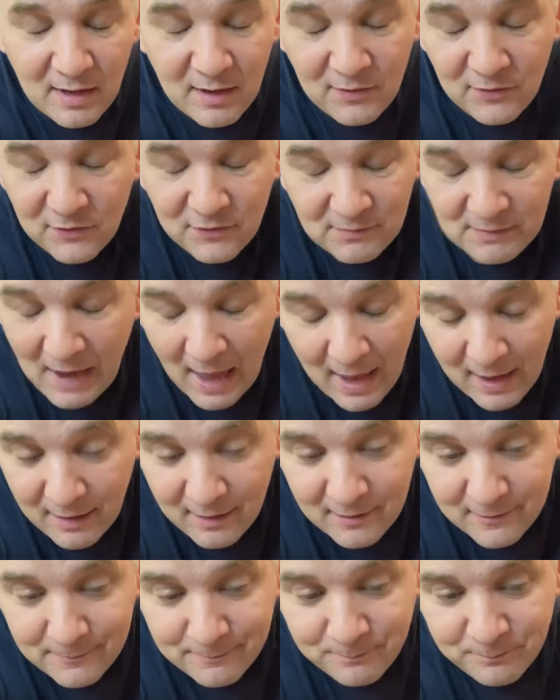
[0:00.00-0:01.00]
it's
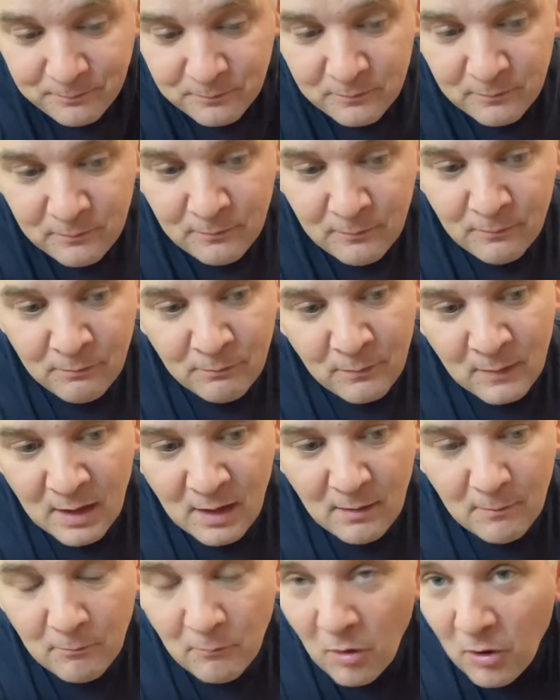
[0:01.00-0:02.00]
like
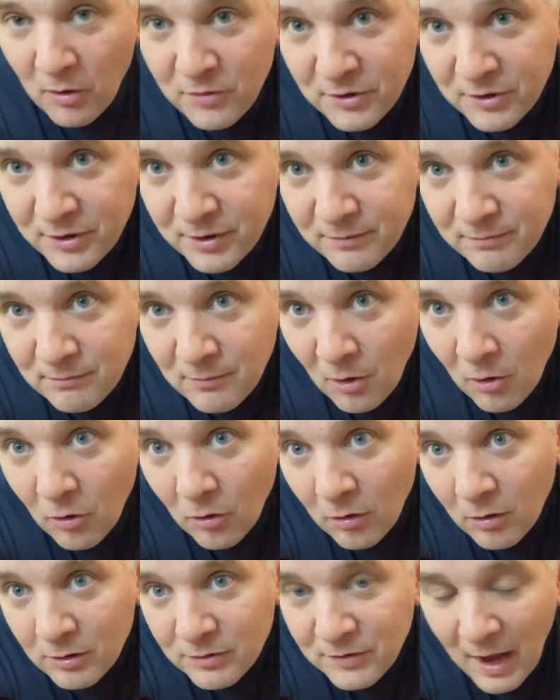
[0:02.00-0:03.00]
modern,
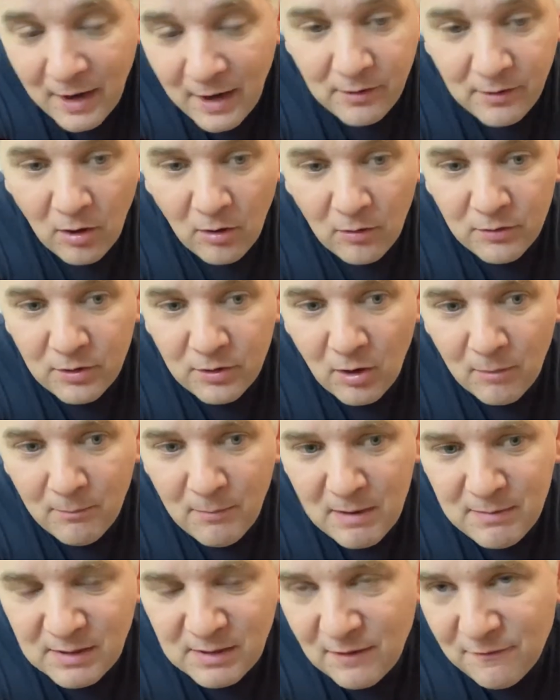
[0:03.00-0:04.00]
old. I don't know, you know,
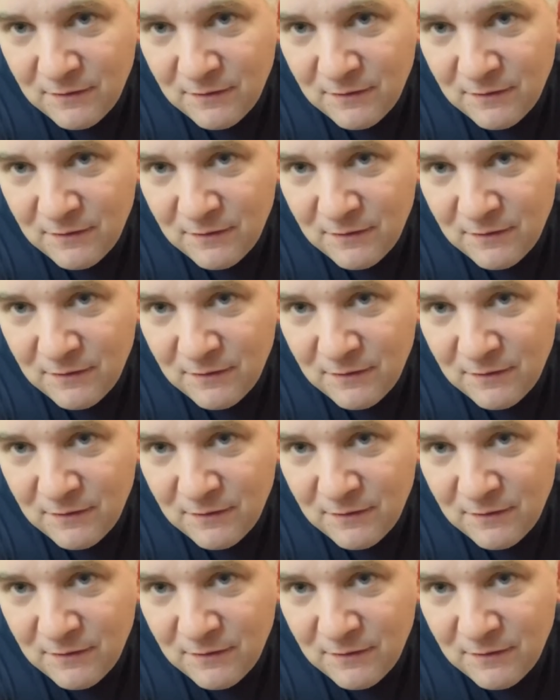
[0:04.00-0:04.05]
maybe in the